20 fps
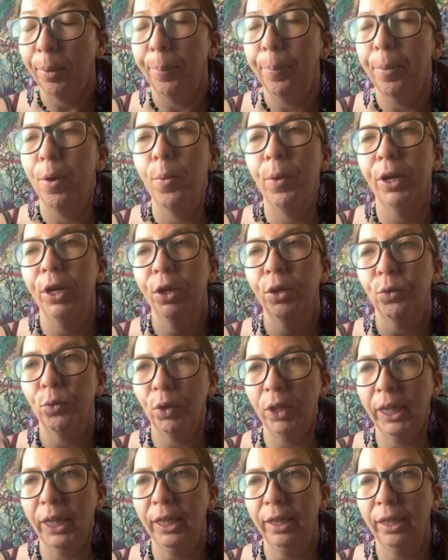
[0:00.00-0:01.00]
But when you're
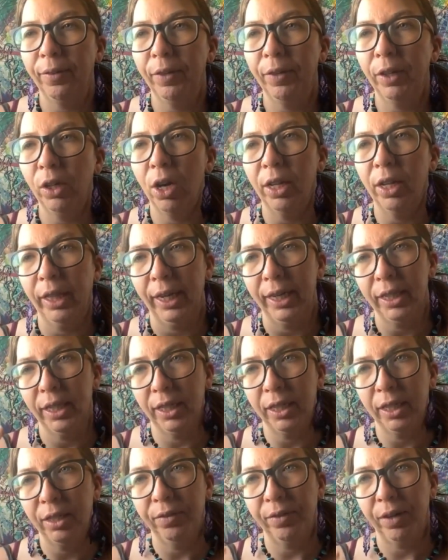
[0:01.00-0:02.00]
really living on like
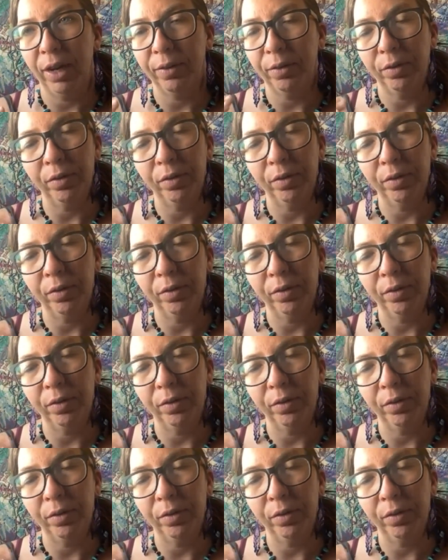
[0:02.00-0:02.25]
65